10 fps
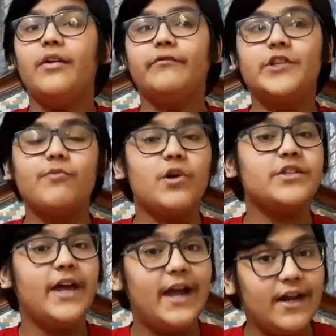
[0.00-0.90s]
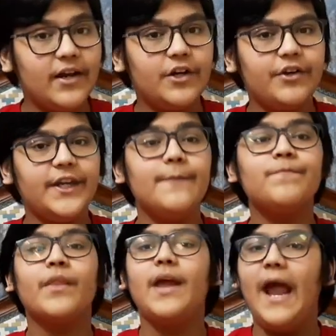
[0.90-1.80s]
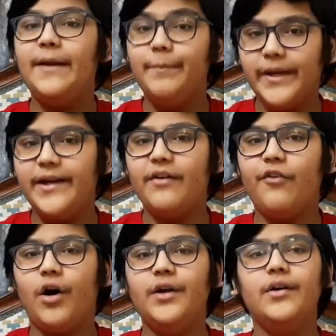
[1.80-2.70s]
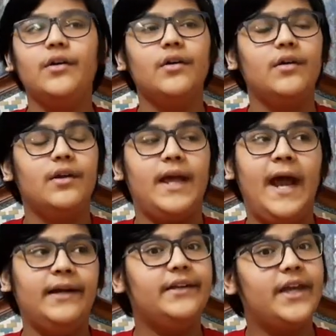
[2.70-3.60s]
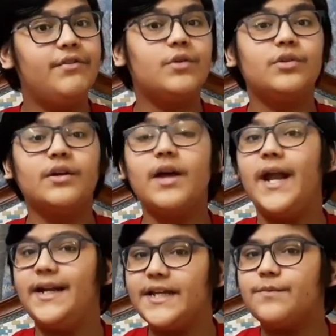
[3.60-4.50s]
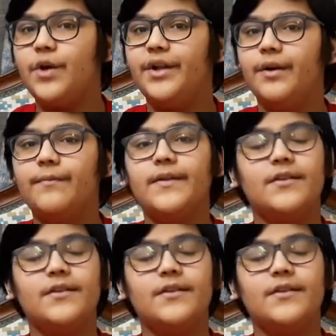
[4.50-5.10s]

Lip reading: which was the elder tree, and made a wand and gave it to the eldest brother.